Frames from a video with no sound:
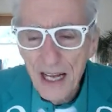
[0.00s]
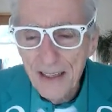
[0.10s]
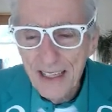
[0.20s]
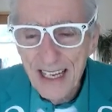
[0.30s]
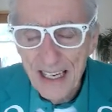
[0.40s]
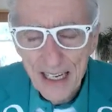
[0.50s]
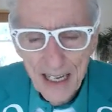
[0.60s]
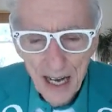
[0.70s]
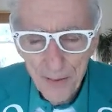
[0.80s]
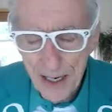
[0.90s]
to the end.
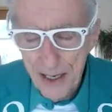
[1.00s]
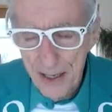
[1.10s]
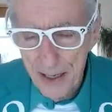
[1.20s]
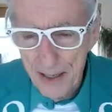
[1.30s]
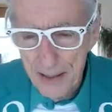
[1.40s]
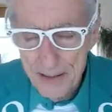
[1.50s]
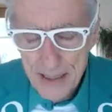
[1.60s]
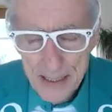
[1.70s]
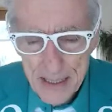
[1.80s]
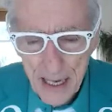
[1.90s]
I want to.
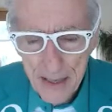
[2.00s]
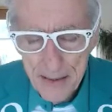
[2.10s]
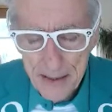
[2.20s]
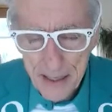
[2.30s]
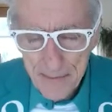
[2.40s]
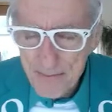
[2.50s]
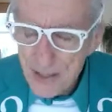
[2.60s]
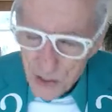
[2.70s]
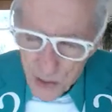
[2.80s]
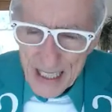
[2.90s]
I'm
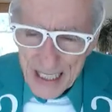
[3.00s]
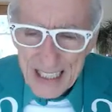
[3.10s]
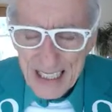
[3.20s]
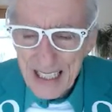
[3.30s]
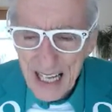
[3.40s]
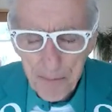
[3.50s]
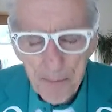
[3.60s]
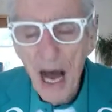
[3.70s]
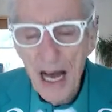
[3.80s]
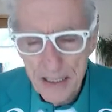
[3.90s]
sort of not
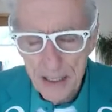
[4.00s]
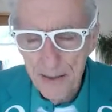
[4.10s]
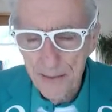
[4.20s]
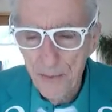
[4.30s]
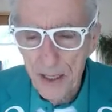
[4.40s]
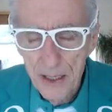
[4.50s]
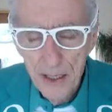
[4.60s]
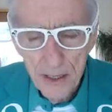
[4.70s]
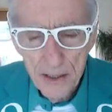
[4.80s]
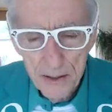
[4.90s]
positive what
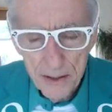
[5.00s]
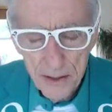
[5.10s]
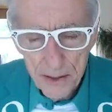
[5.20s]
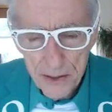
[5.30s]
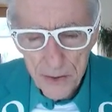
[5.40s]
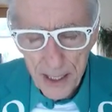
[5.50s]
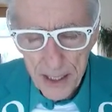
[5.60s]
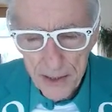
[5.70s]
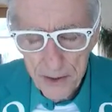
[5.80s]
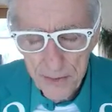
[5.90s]
you're trying to
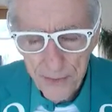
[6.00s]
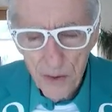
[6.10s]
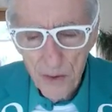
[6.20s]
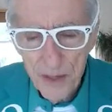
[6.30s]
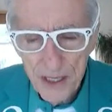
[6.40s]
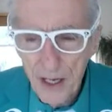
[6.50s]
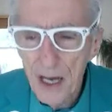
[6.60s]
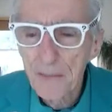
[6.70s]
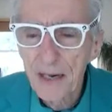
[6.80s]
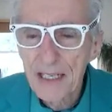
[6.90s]
do from what we talked, but I